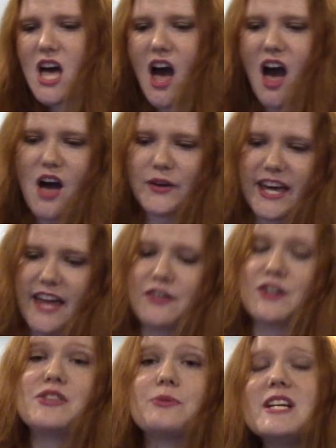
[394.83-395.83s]
Okay,
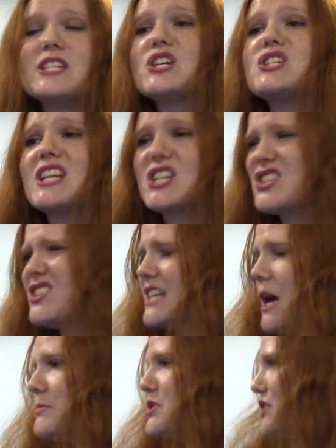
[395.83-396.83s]
there's 3 traditional
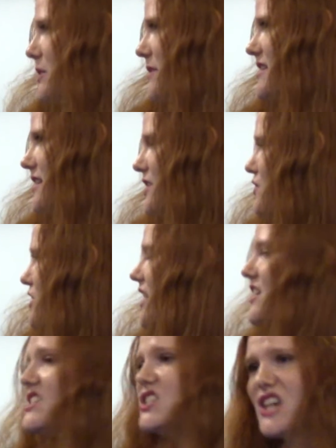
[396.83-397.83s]
type of treatments that usually
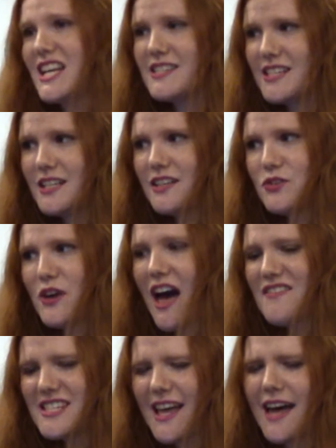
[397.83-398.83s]
are suggested if you
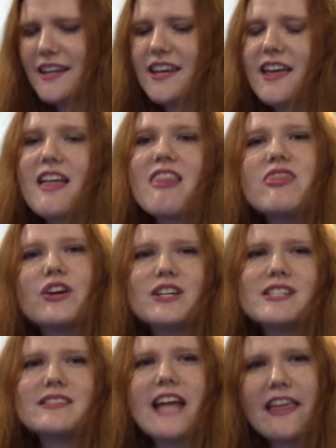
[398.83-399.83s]
have SAD.
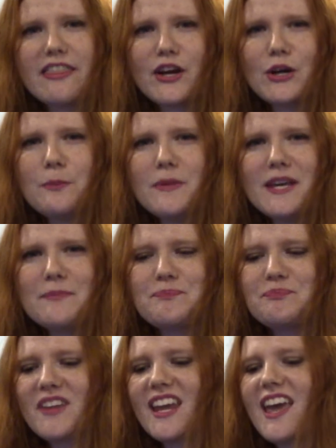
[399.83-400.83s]
There's light therapy,
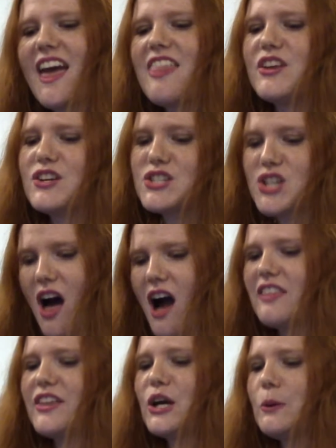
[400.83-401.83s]
there's talk
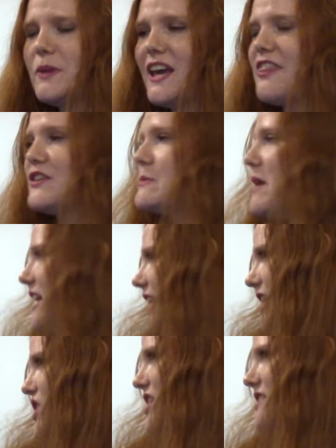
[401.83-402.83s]
therapy, and there's
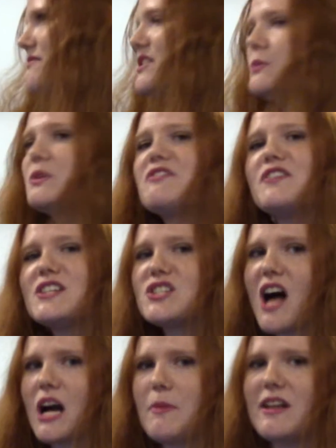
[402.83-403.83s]
medication. So we're going to first
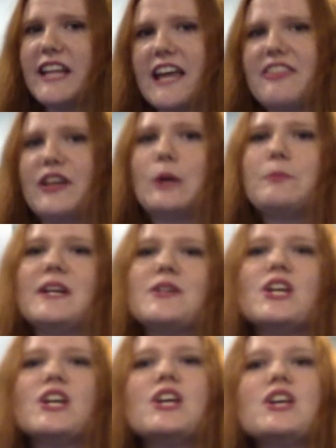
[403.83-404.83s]
talk about light therapy.
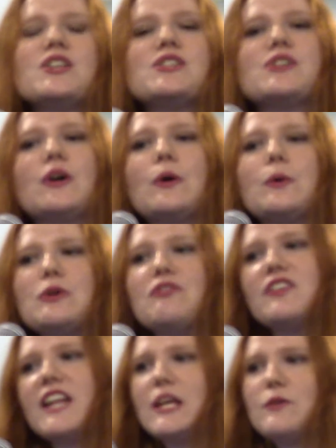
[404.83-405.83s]
So you
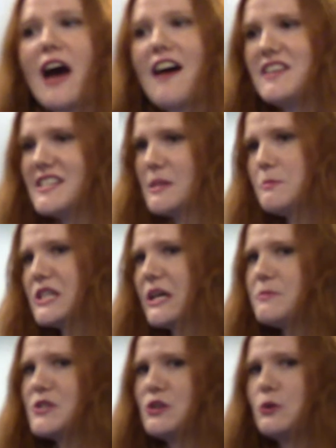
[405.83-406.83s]
feel like you have these
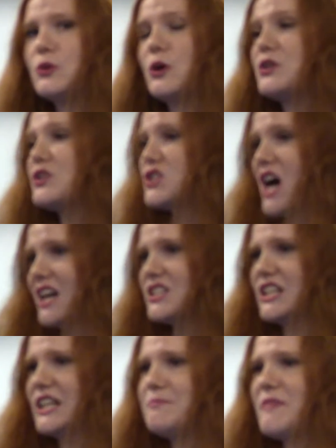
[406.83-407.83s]
symptoms, you go to your
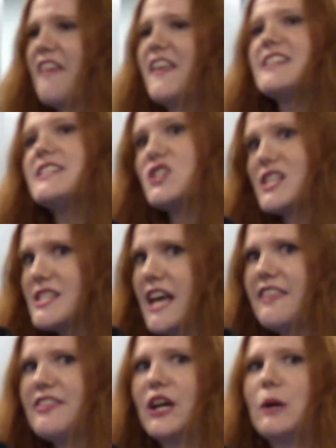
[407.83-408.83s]
doctor, and they suggest
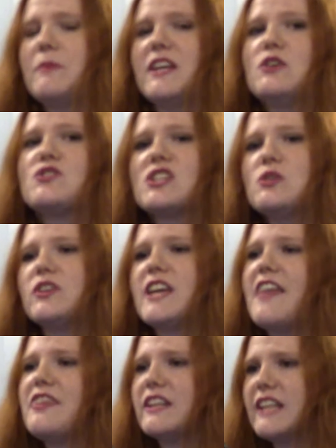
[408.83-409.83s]
light therapy. Usually you'll
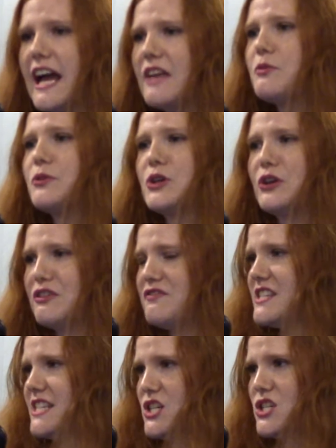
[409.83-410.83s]
get the light through your
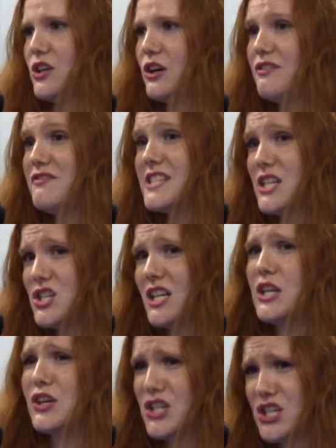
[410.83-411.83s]
physician
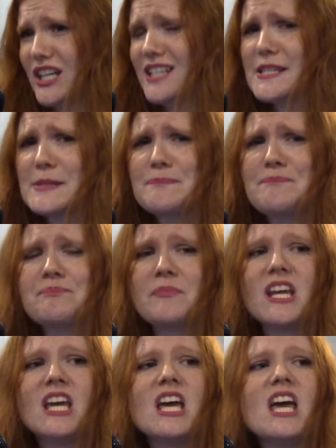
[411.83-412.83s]
and your insurance.
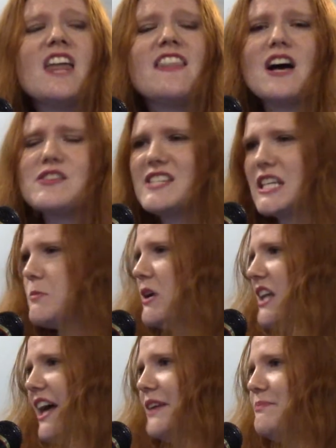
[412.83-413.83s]
They also sell them
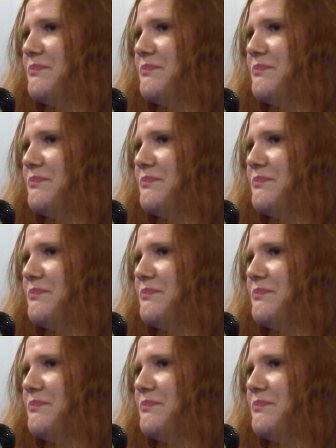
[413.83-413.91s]
online.